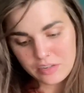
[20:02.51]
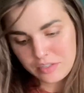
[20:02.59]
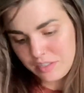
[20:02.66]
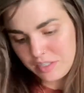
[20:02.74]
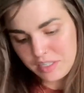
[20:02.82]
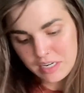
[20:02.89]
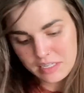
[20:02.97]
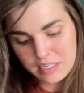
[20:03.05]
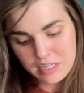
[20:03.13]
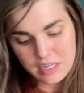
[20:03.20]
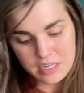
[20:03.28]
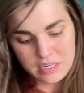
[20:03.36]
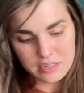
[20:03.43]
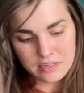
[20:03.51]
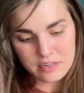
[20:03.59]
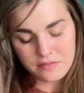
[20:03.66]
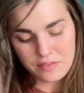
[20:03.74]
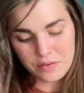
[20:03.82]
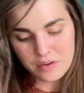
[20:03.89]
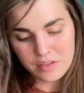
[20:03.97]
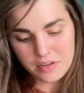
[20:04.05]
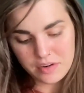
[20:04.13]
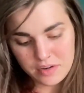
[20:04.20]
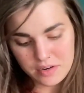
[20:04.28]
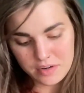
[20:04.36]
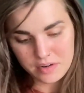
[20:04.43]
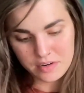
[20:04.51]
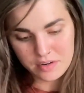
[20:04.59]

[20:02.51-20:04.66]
And she has it in a few other,